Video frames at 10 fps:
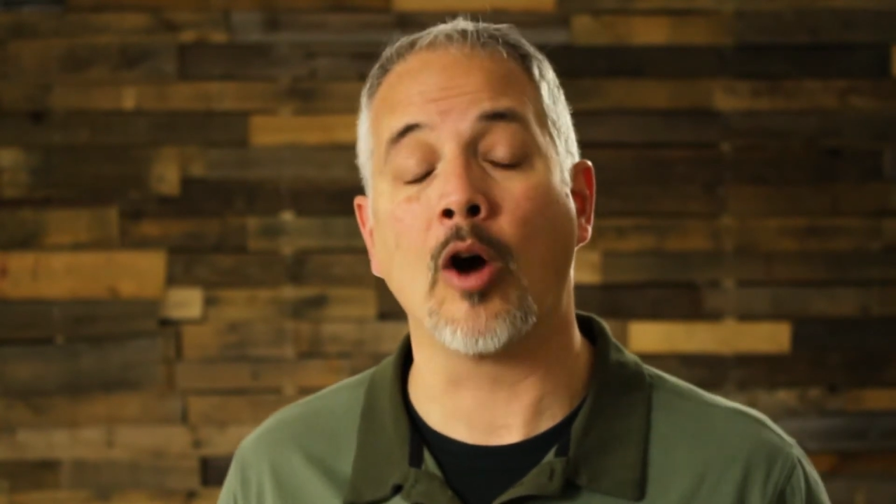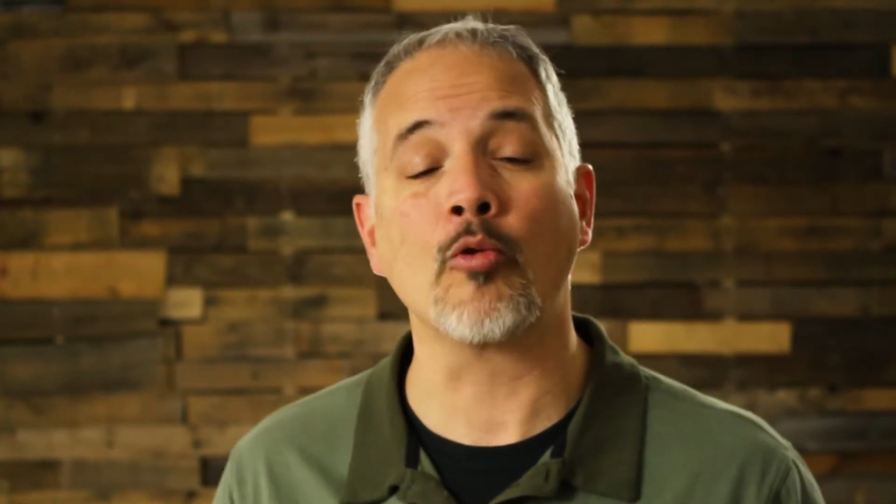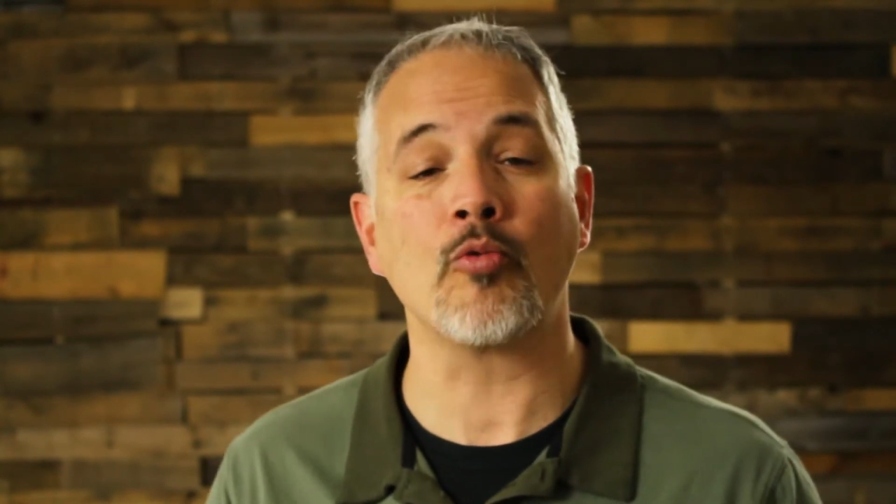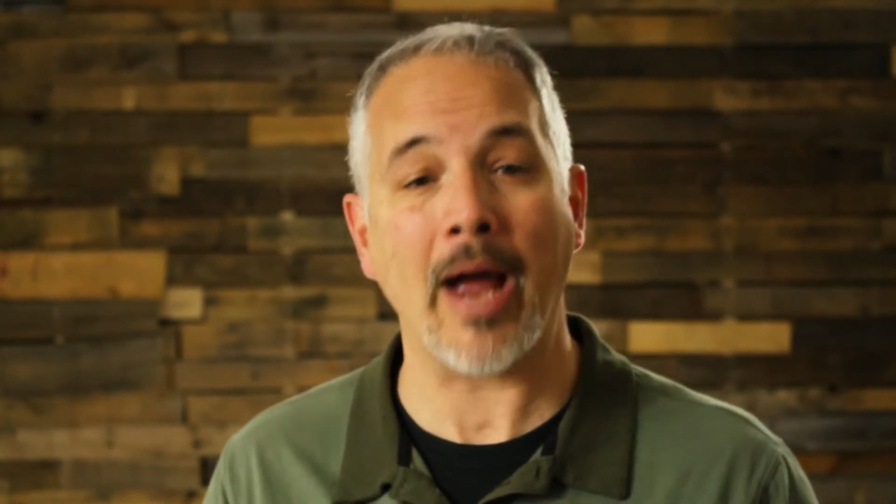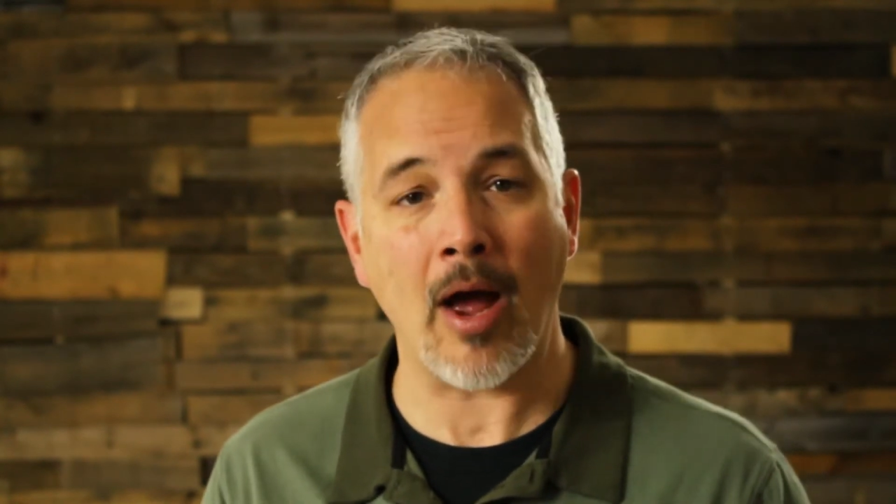
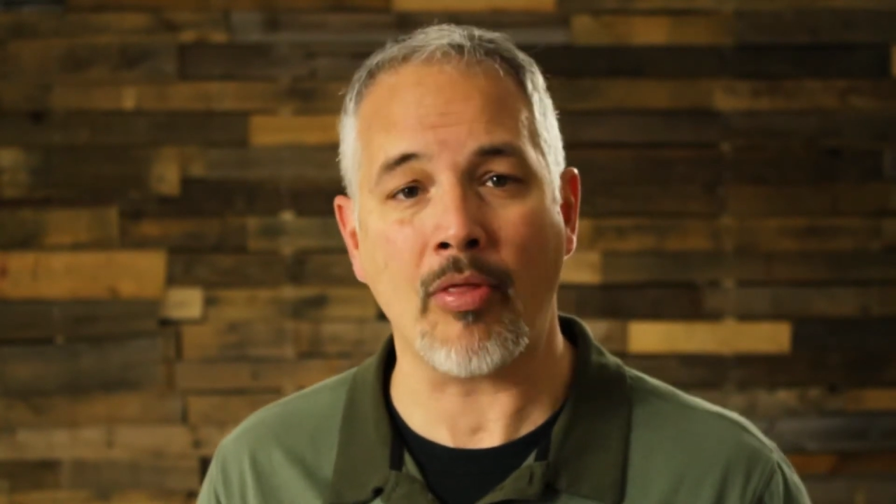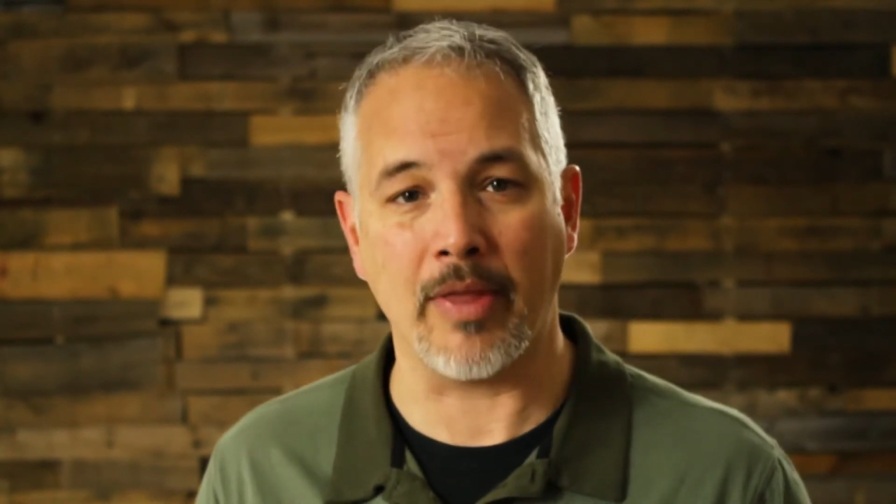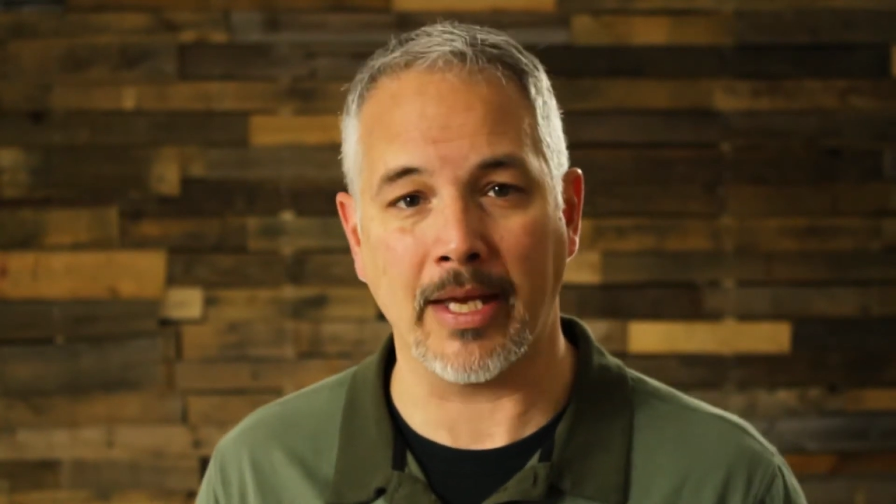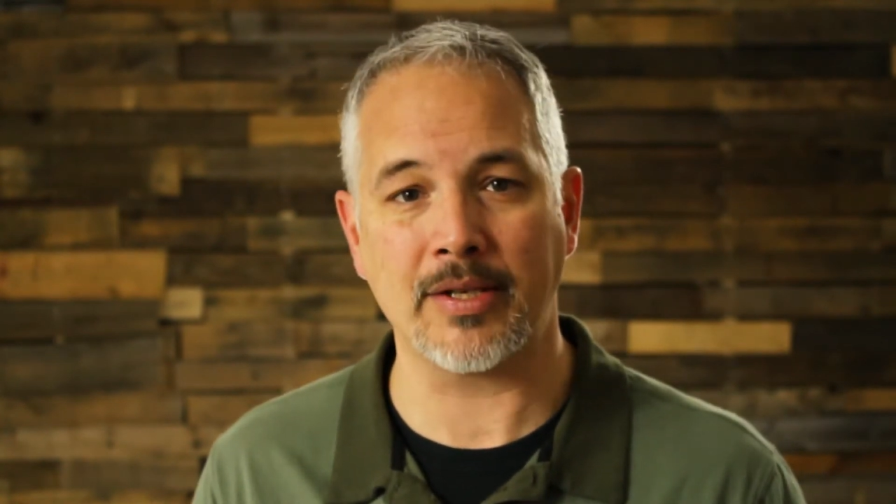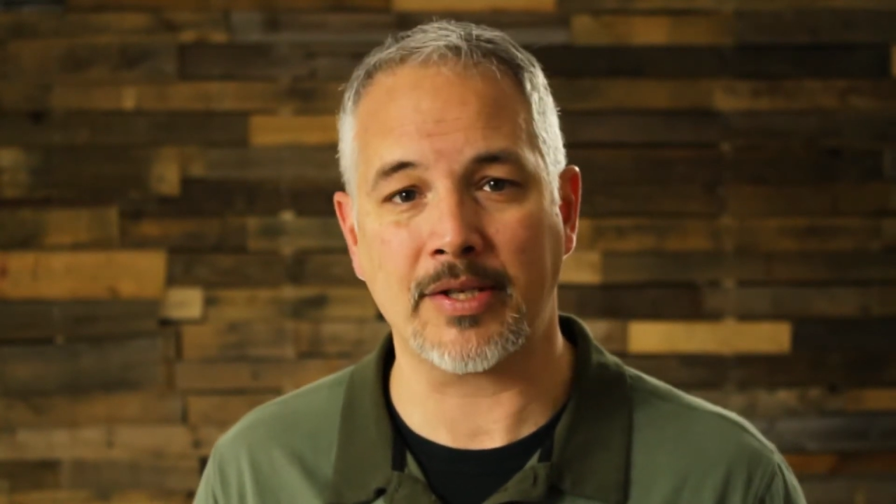around
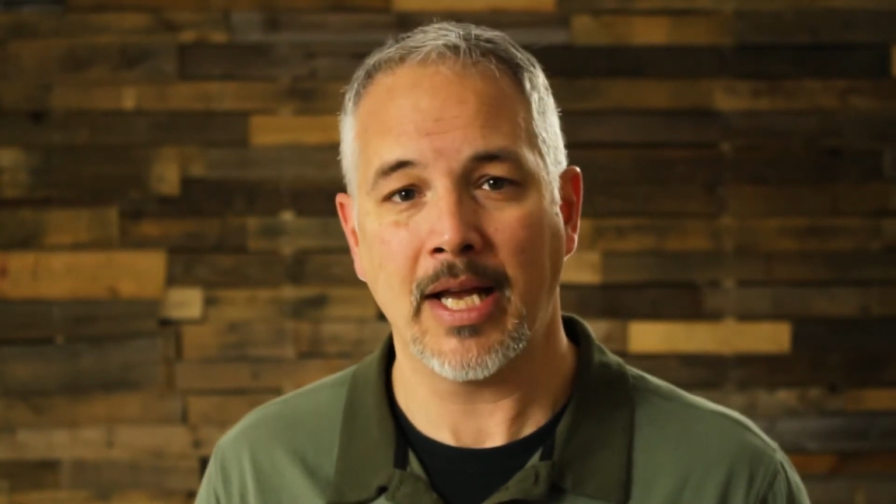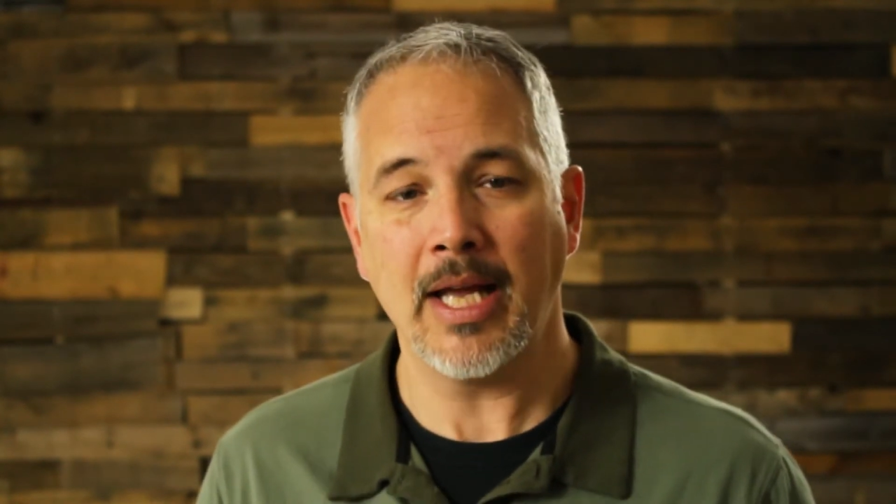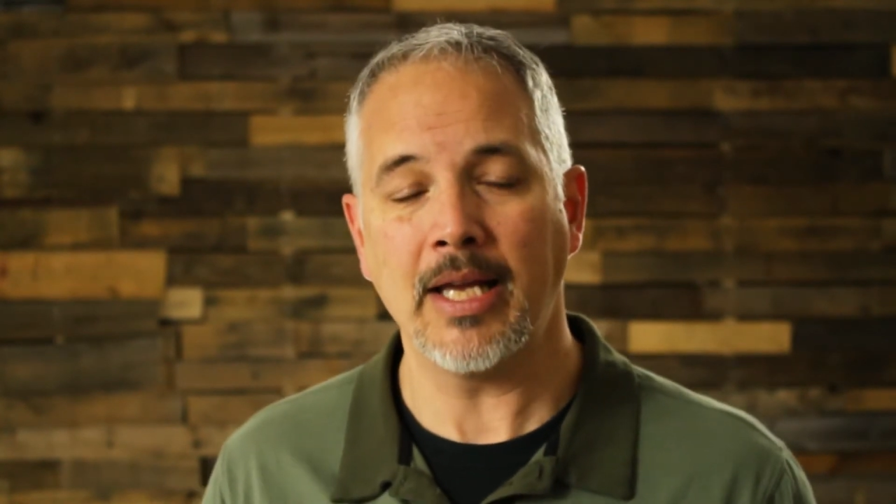this